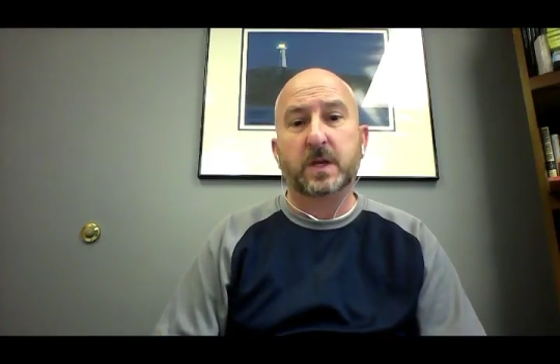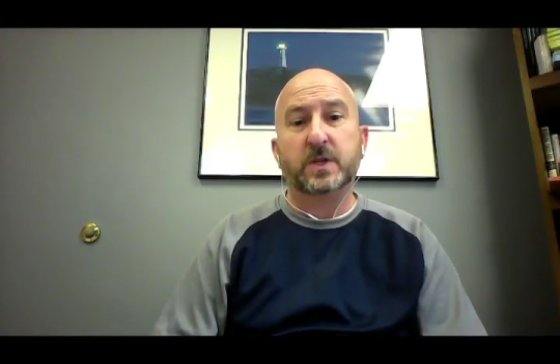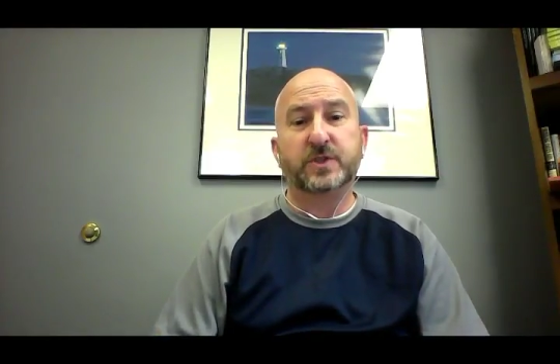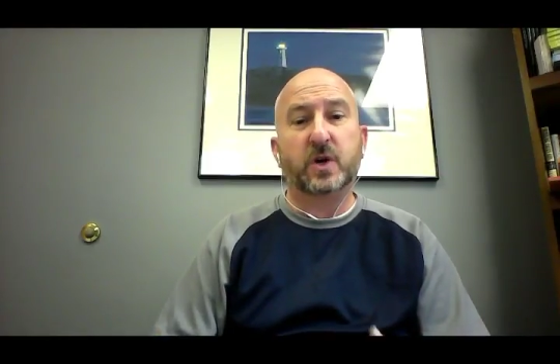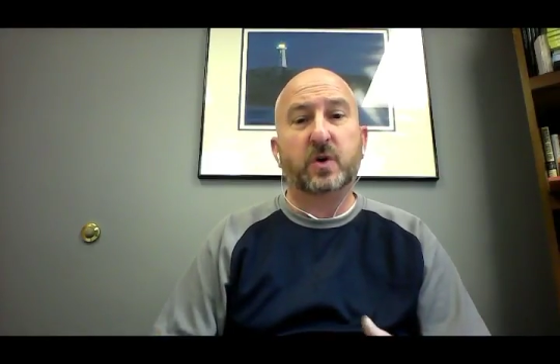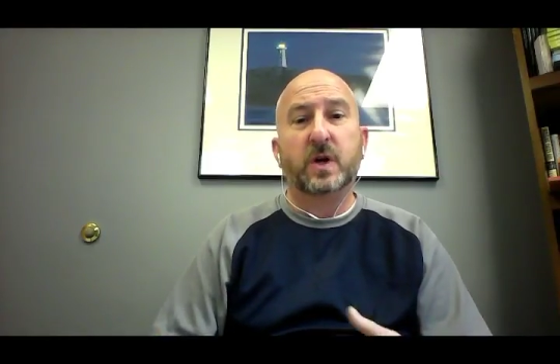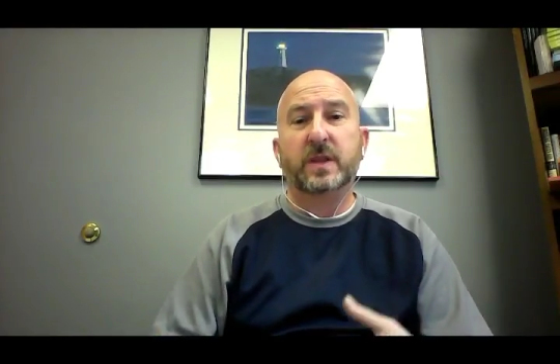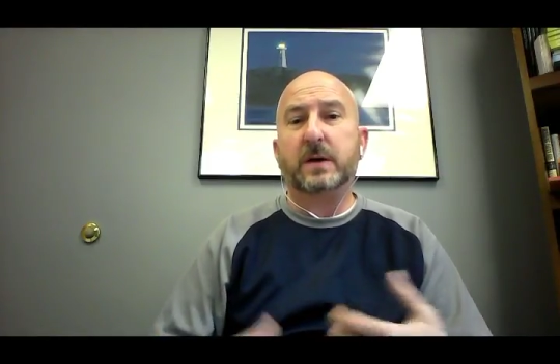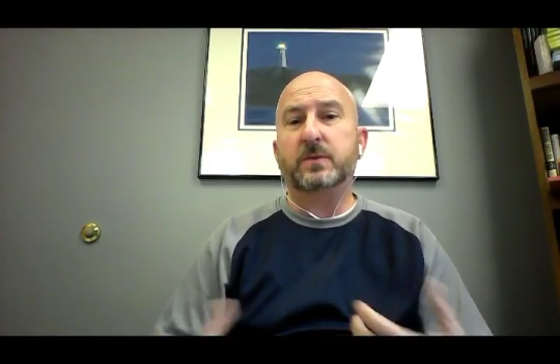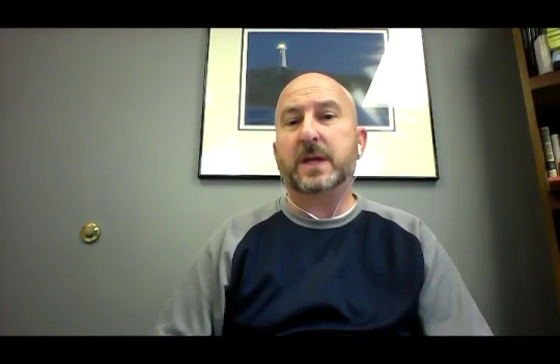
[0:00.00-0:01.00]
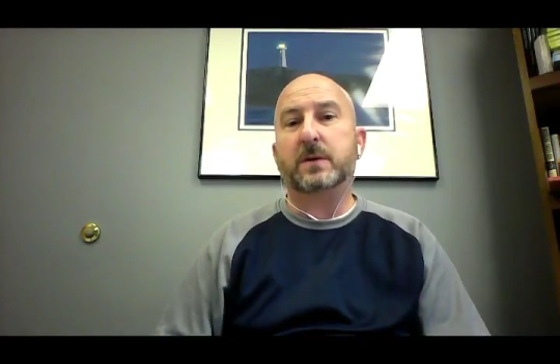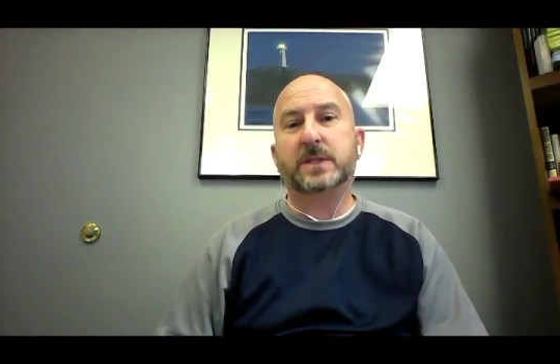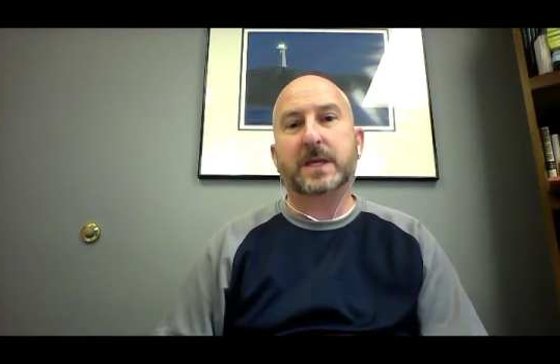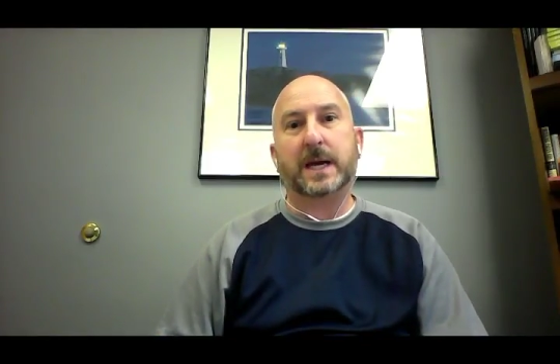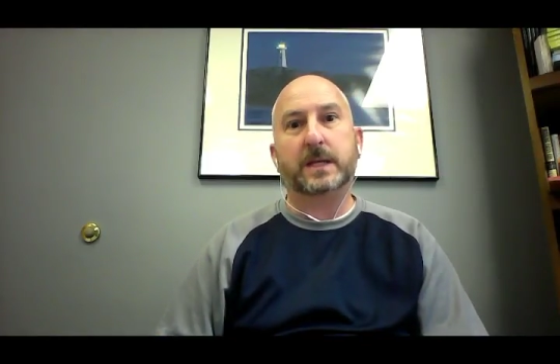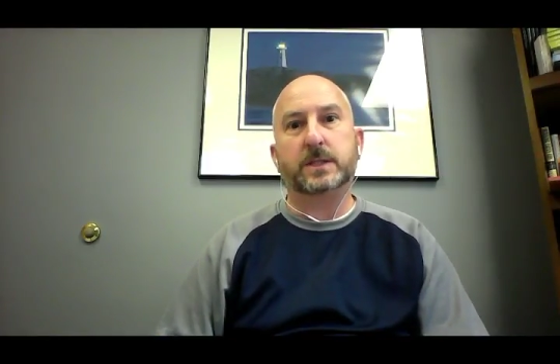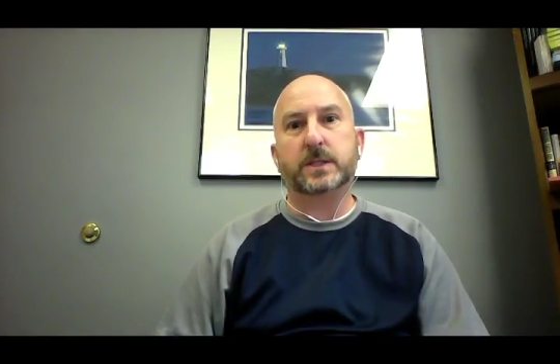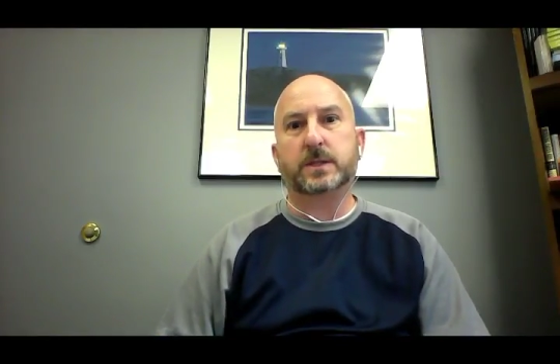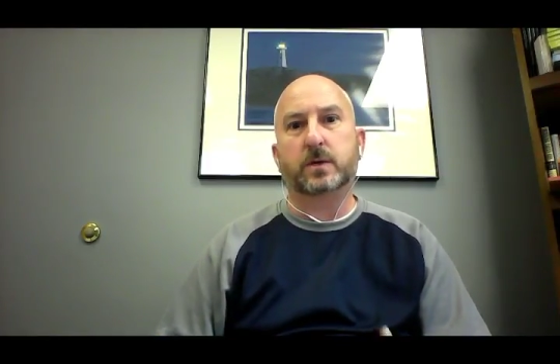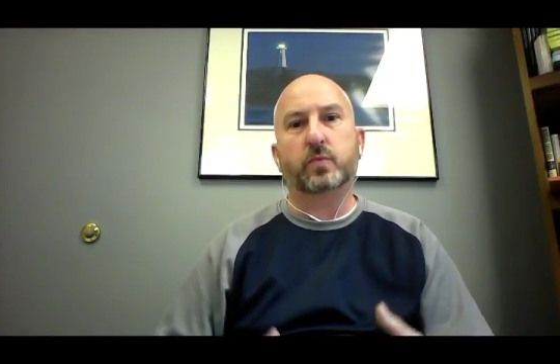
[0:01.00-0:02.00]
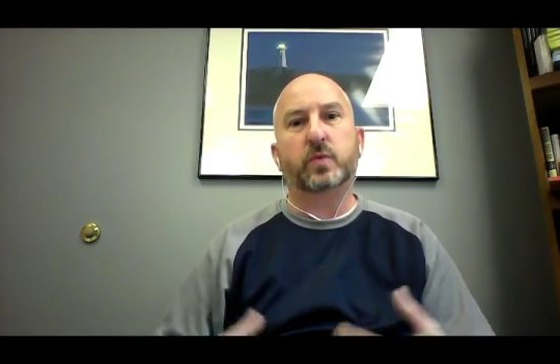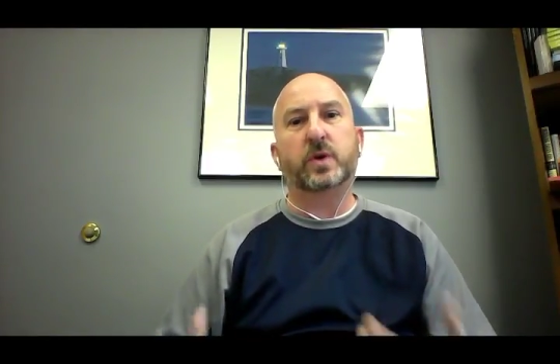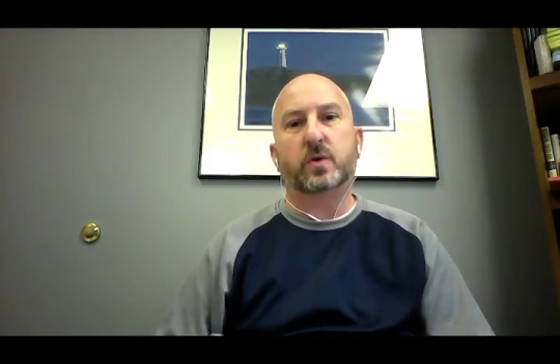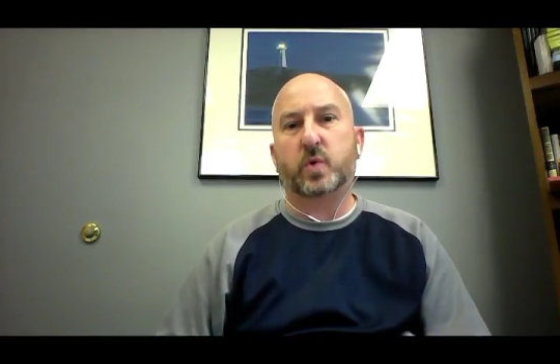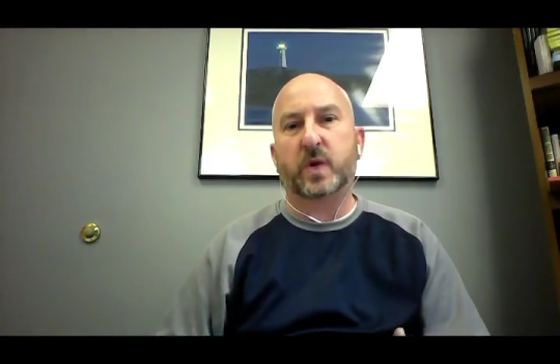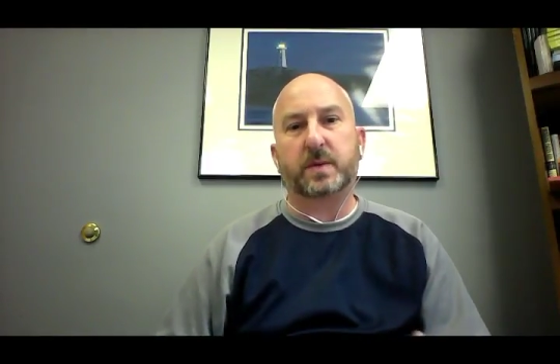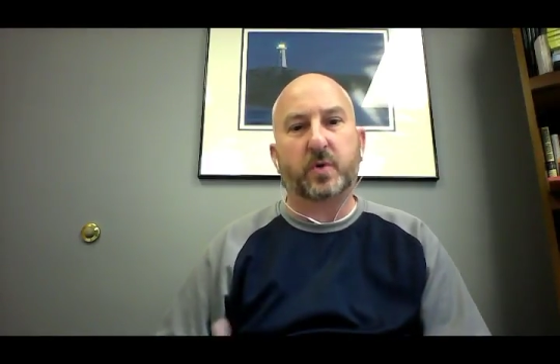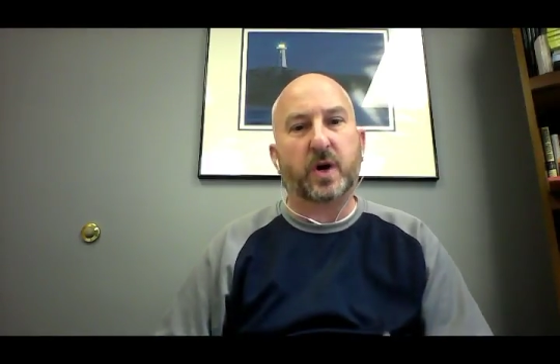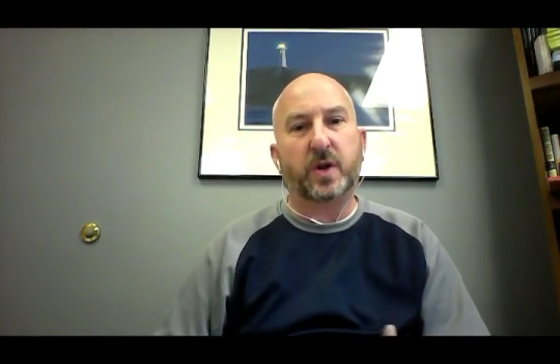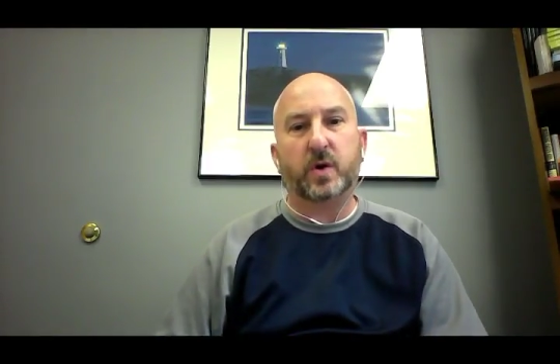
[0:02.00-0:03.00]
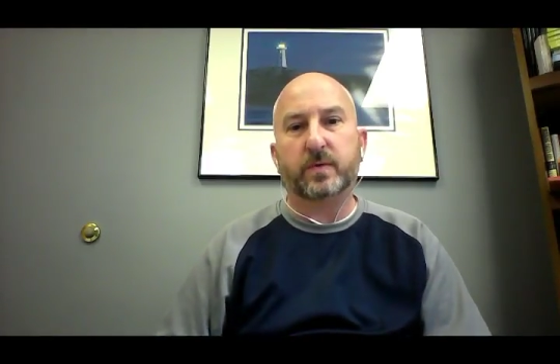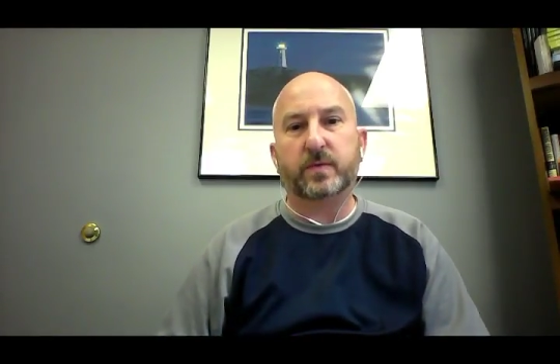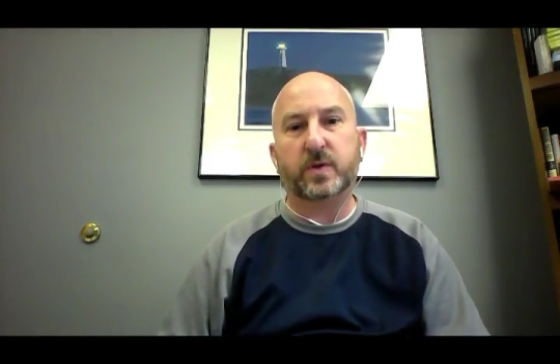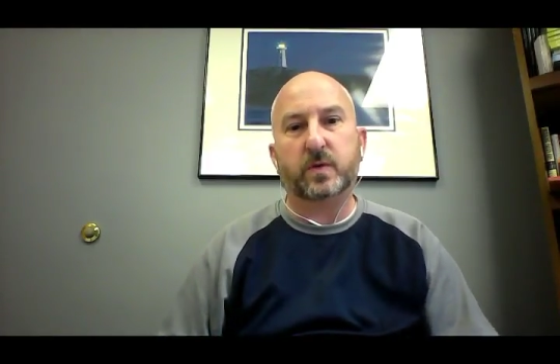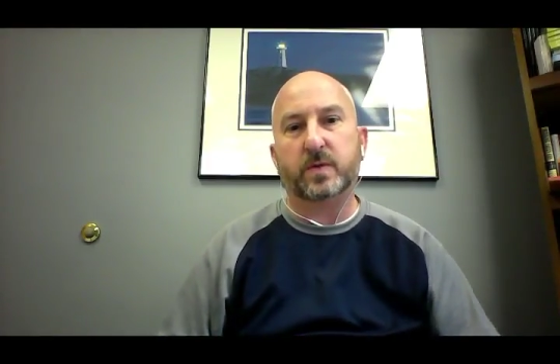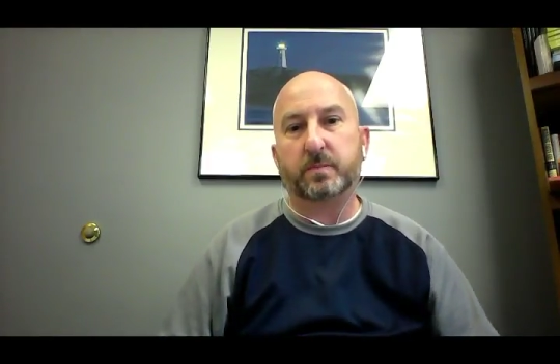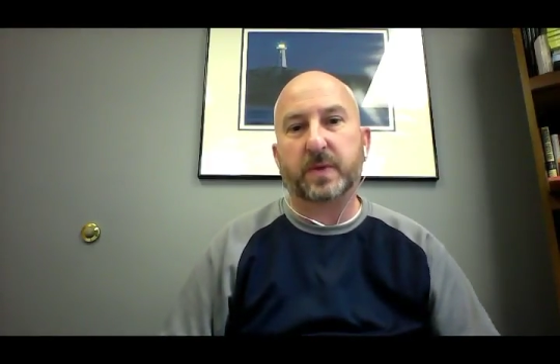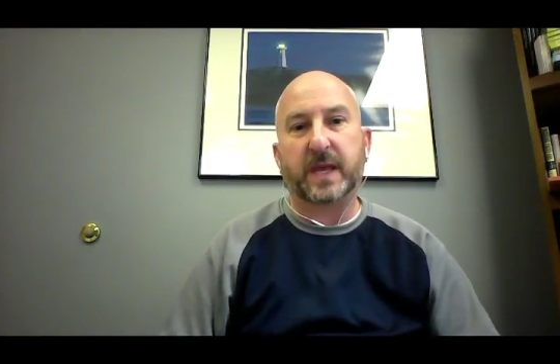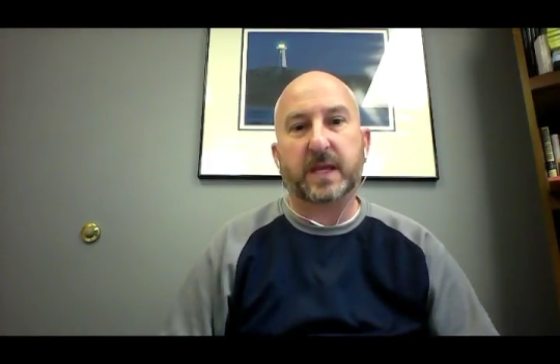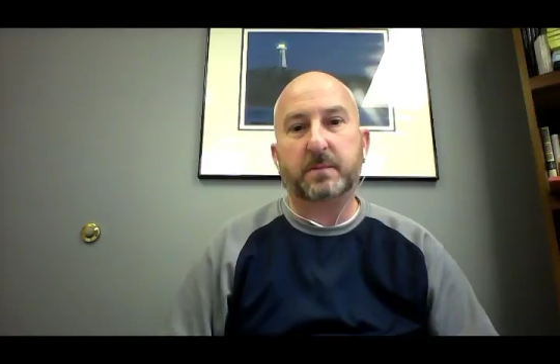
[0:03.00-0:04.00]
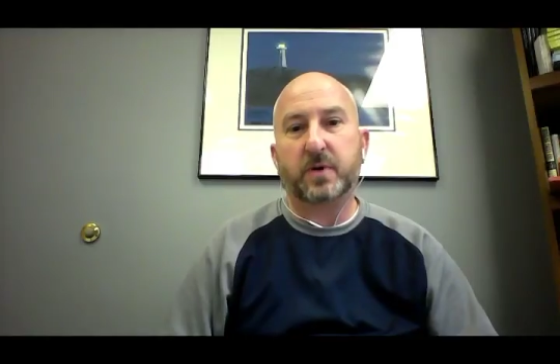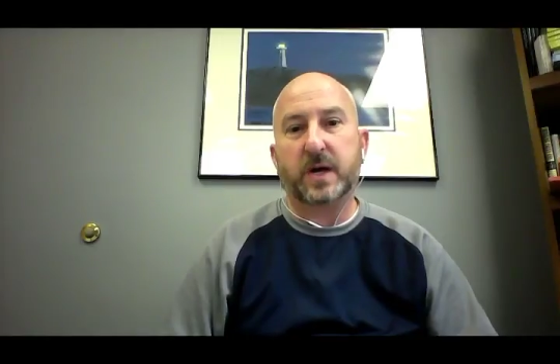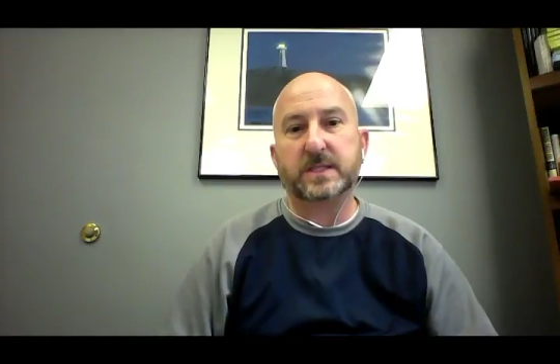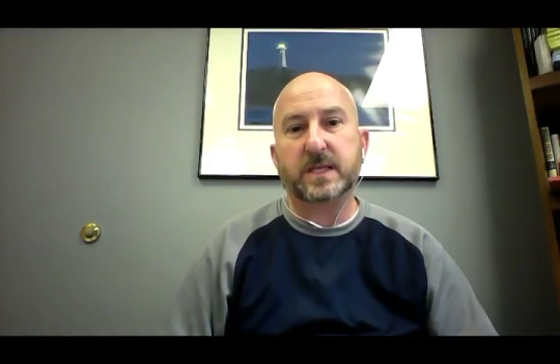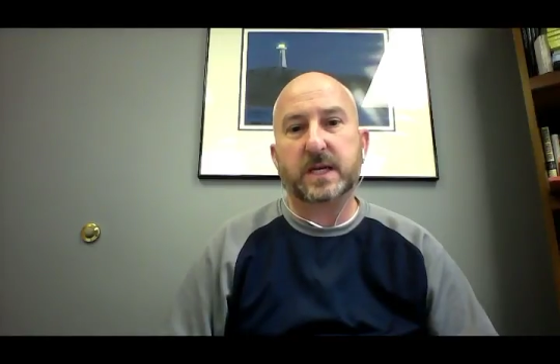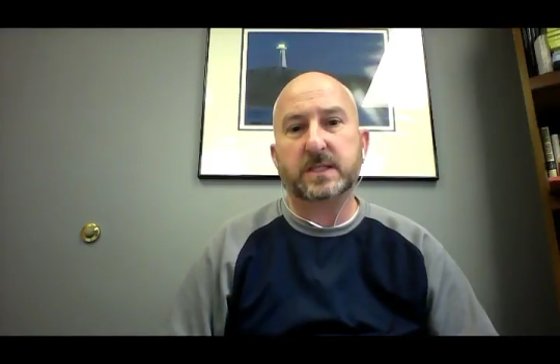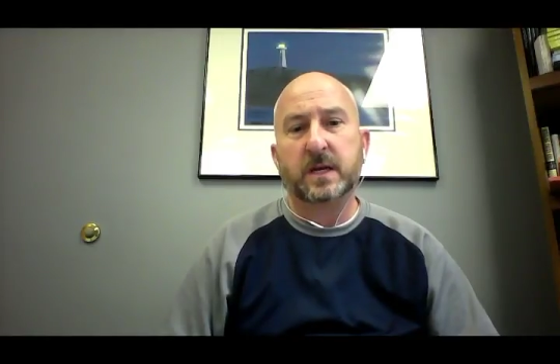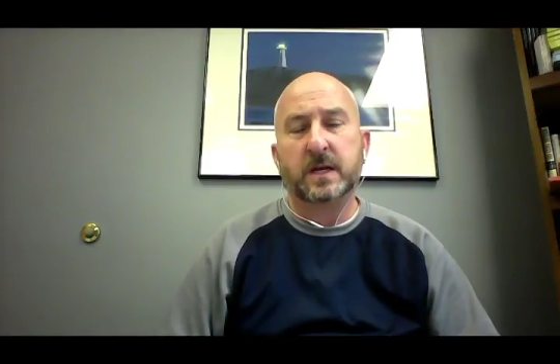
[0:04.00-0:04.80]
So that was kind of just a real quick, broad overview of the planning process.